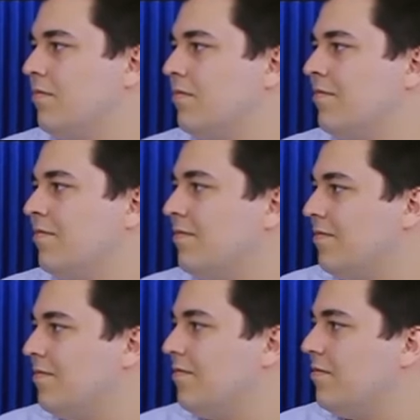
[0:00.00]

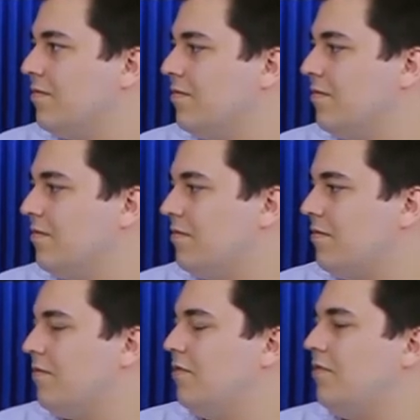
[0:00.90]

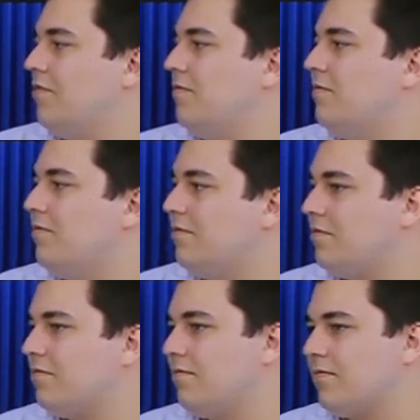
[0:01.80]

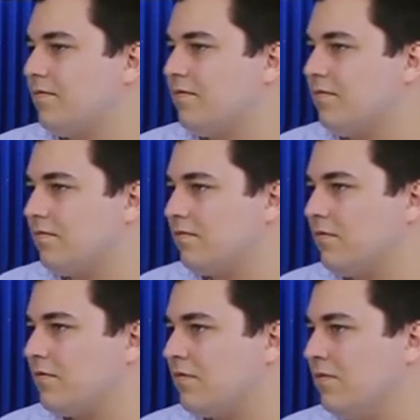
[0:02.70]

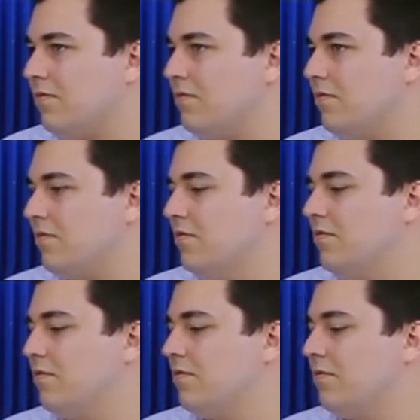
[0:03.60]

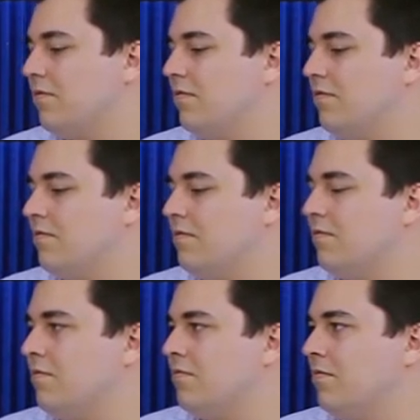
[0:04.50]

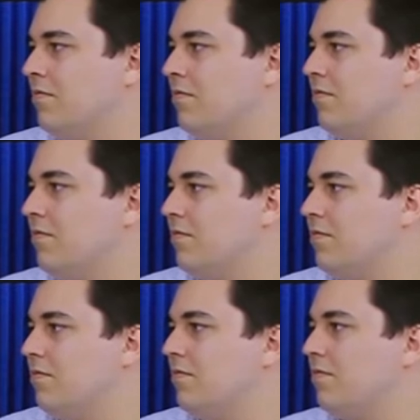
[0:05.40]

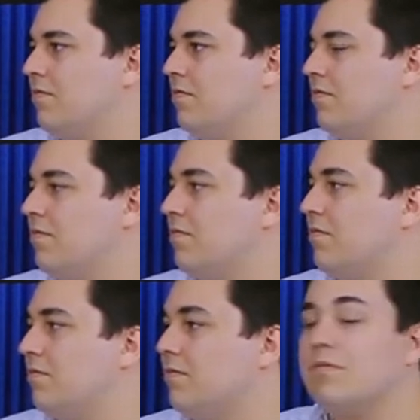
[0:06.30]

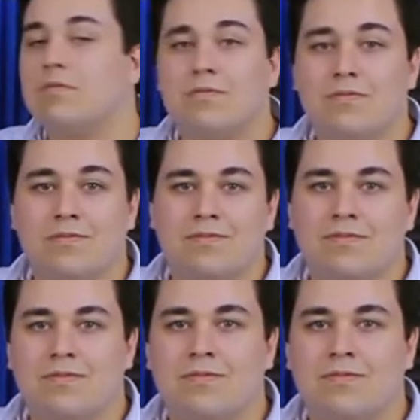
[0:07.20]
The person shown says nothing.